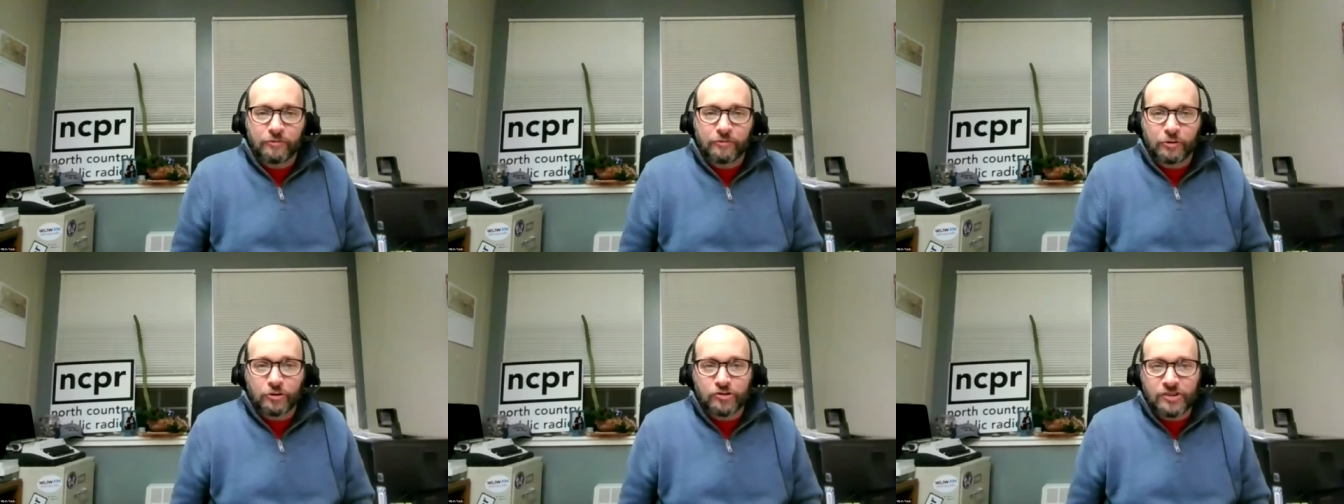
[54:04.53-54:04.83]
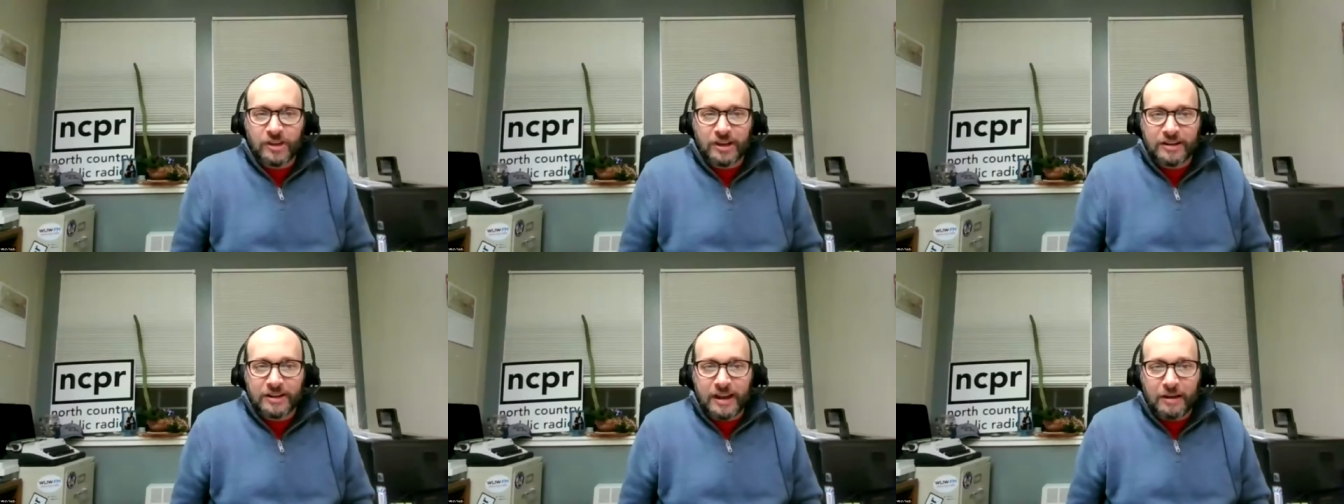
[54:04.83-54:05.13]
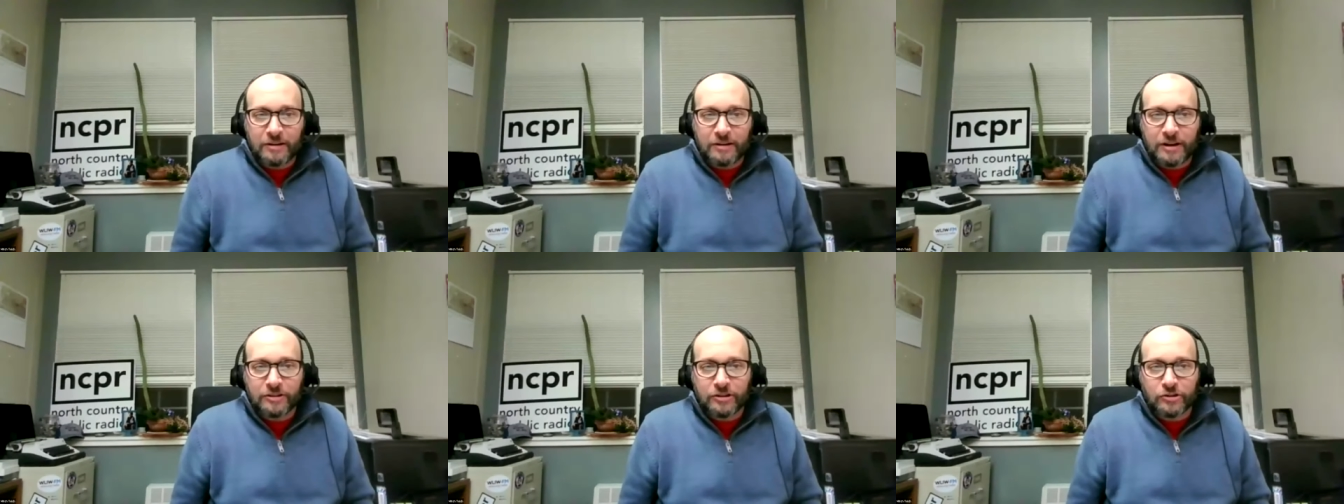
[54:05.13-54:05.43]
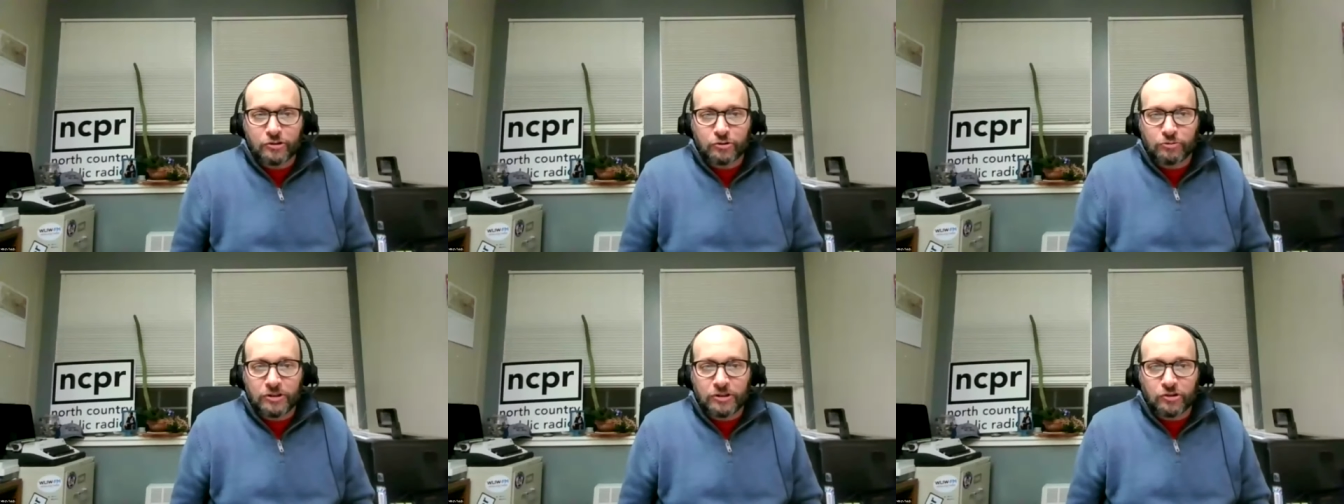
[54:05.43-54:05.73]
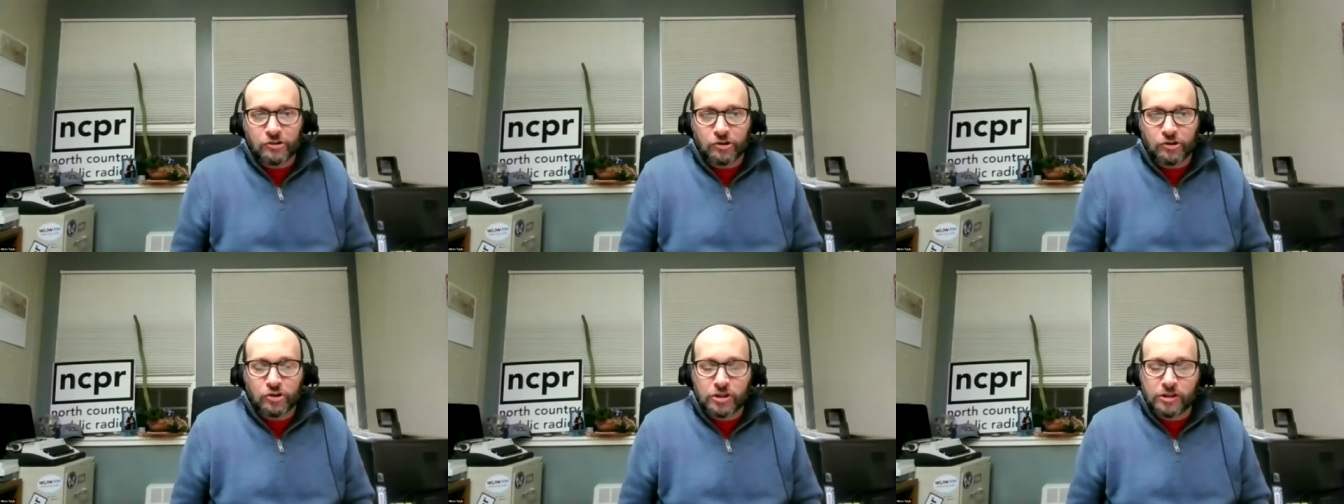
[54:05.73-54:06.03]
for setting out on this
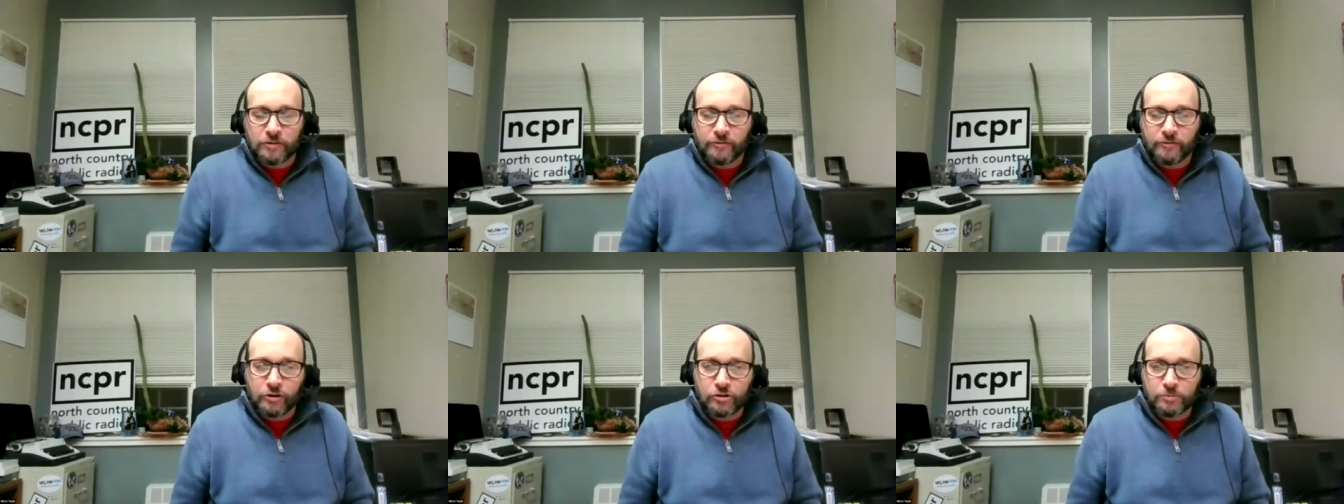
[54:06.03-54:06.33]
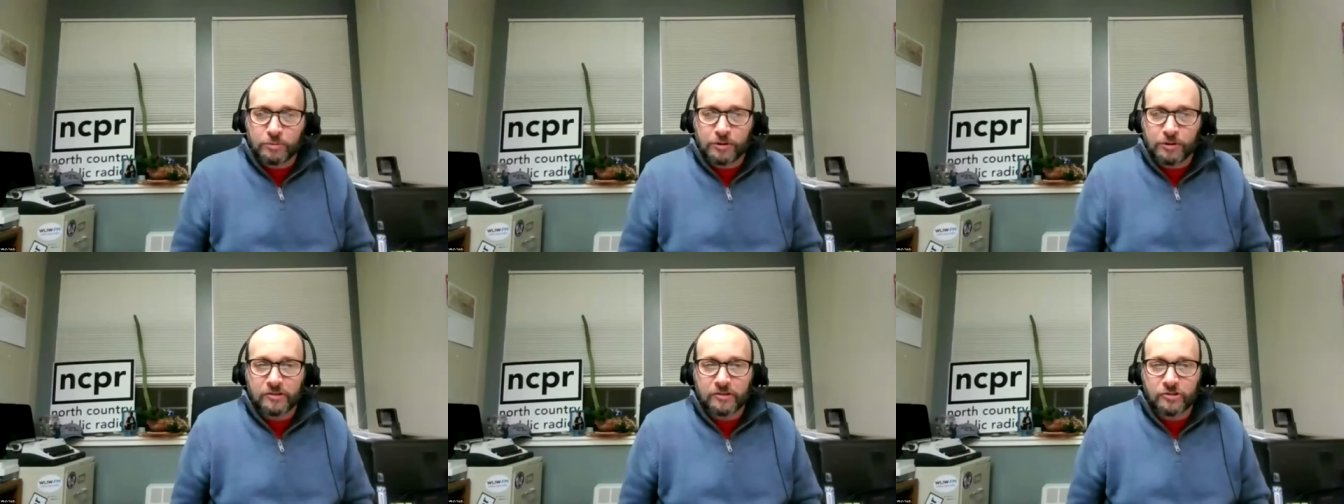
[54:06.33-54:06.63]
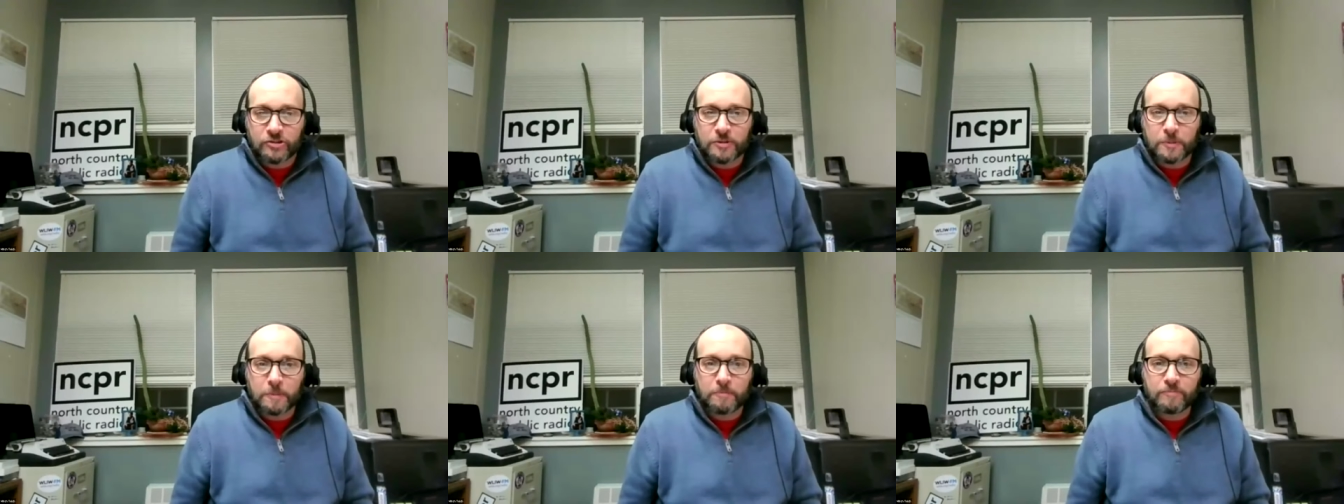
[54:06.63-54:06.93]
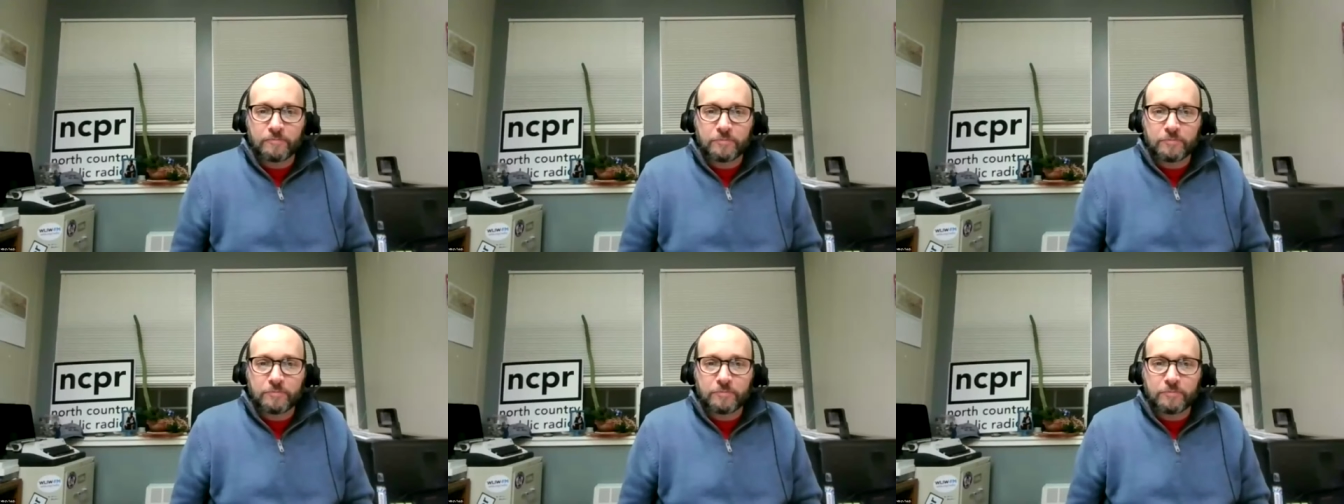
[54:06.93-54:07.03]
research in the first place?